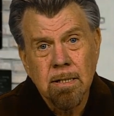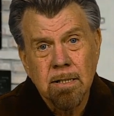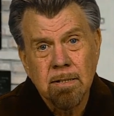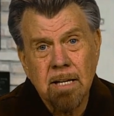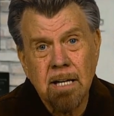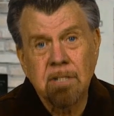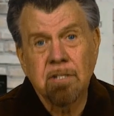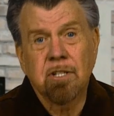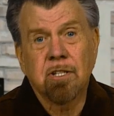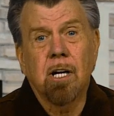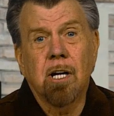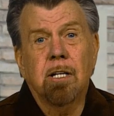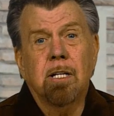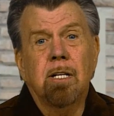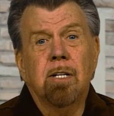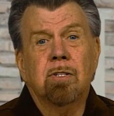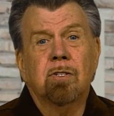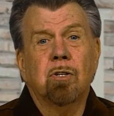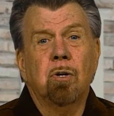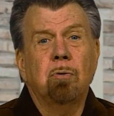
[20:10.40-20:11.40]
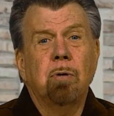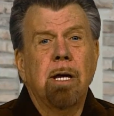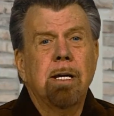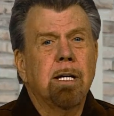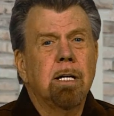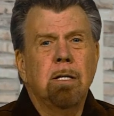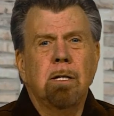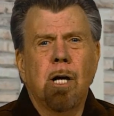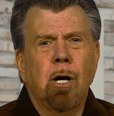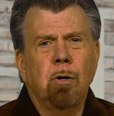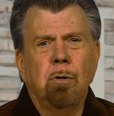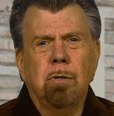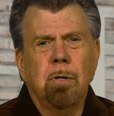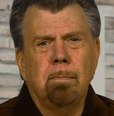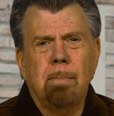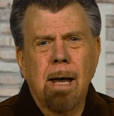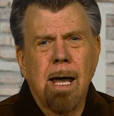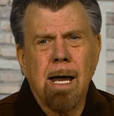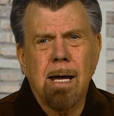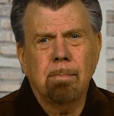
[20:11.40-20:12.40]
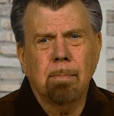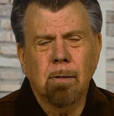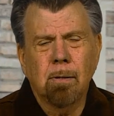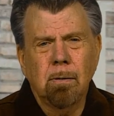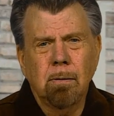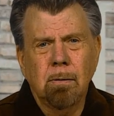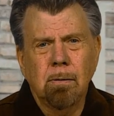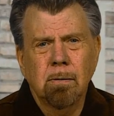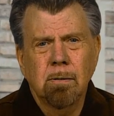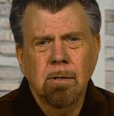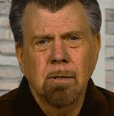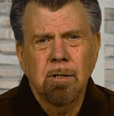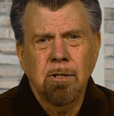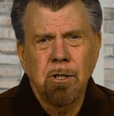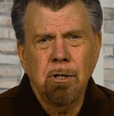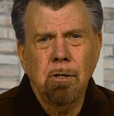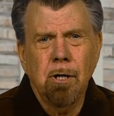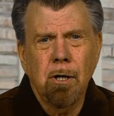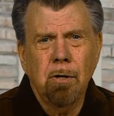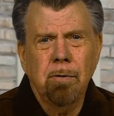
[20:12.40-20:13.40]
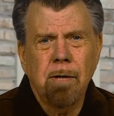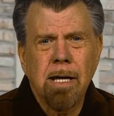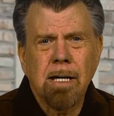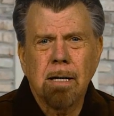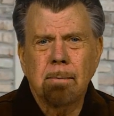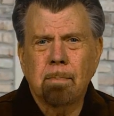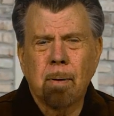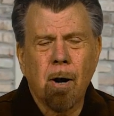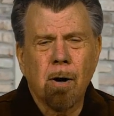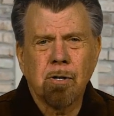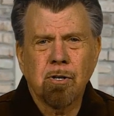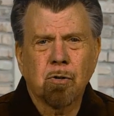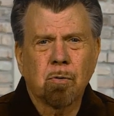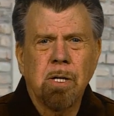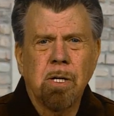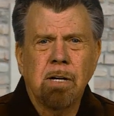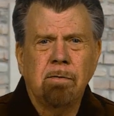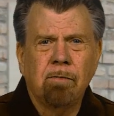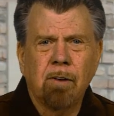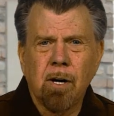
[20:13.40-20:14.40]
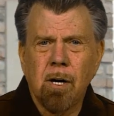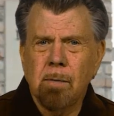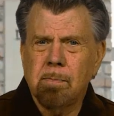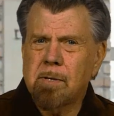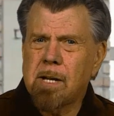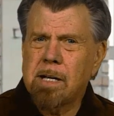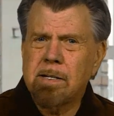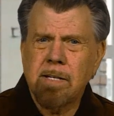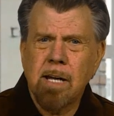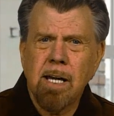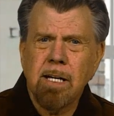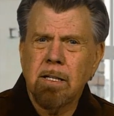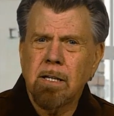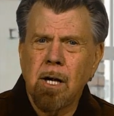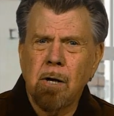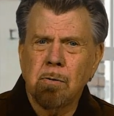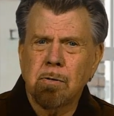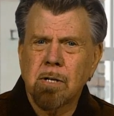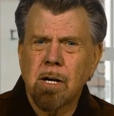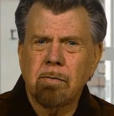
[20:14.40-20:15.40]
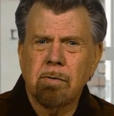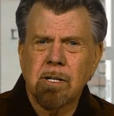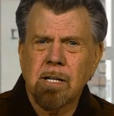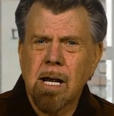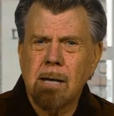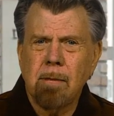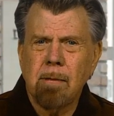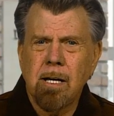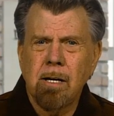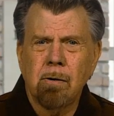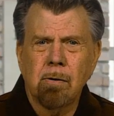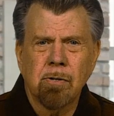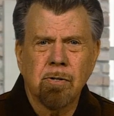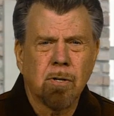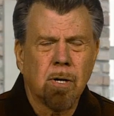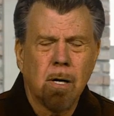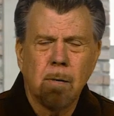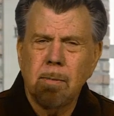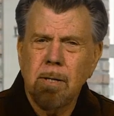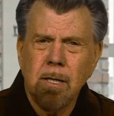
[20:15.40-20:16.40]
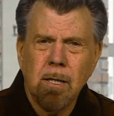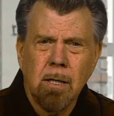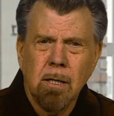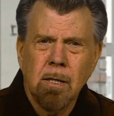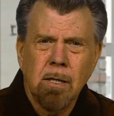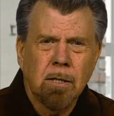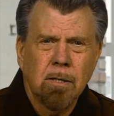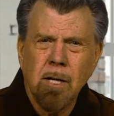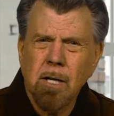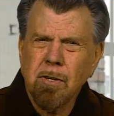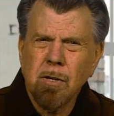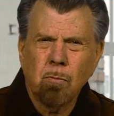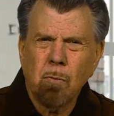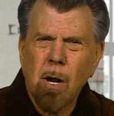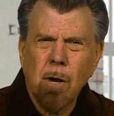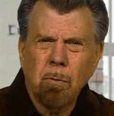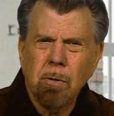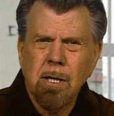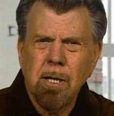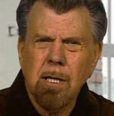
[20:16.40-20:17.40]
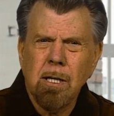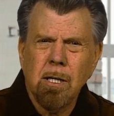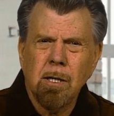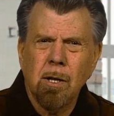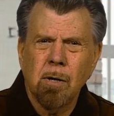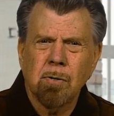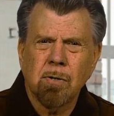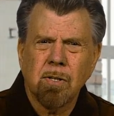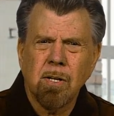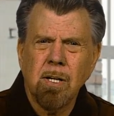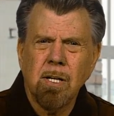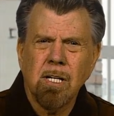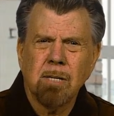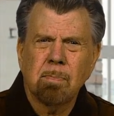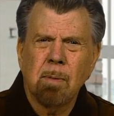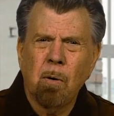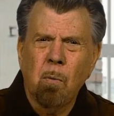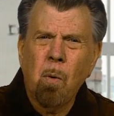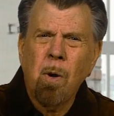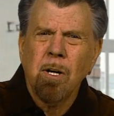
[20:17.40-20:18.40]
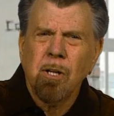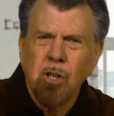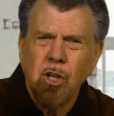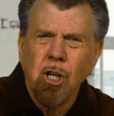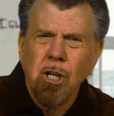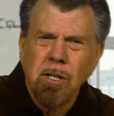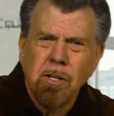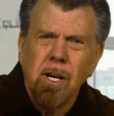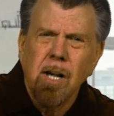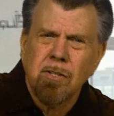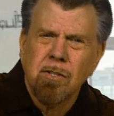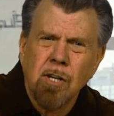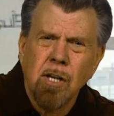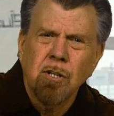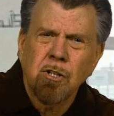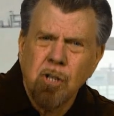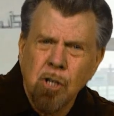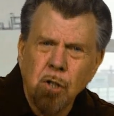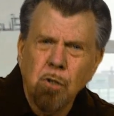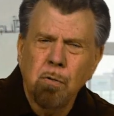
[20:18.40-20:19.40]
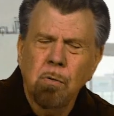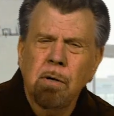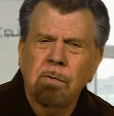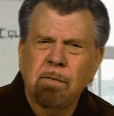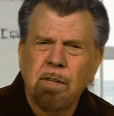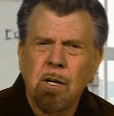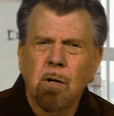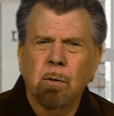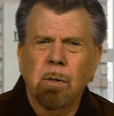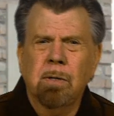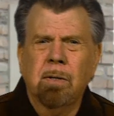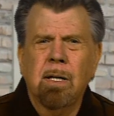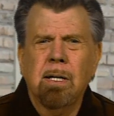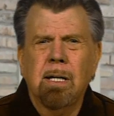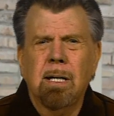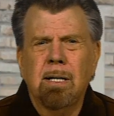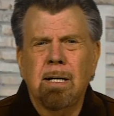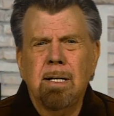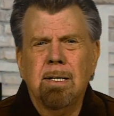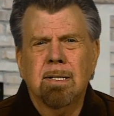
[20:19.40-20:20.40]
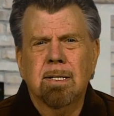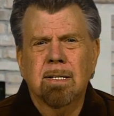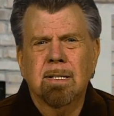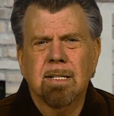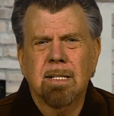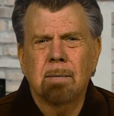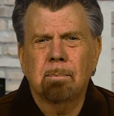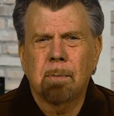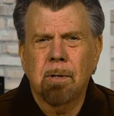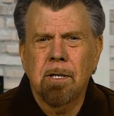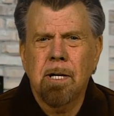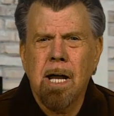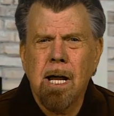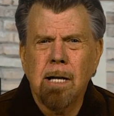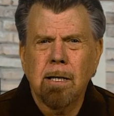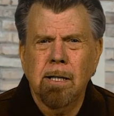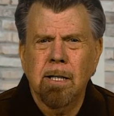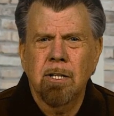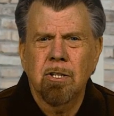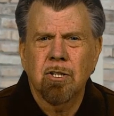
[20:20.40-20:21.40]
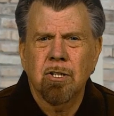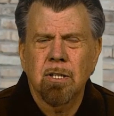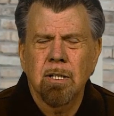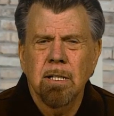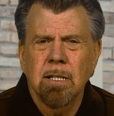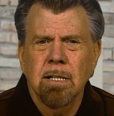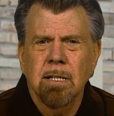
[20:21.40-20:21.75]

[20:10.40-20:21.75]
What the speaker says: They study it so they can know the Bible. You know, they can parse Greek verbs. They take notes every time they hear a sermon. Nothing wrong with any of those things, but what good does it do if the only thing it is simple knowledge?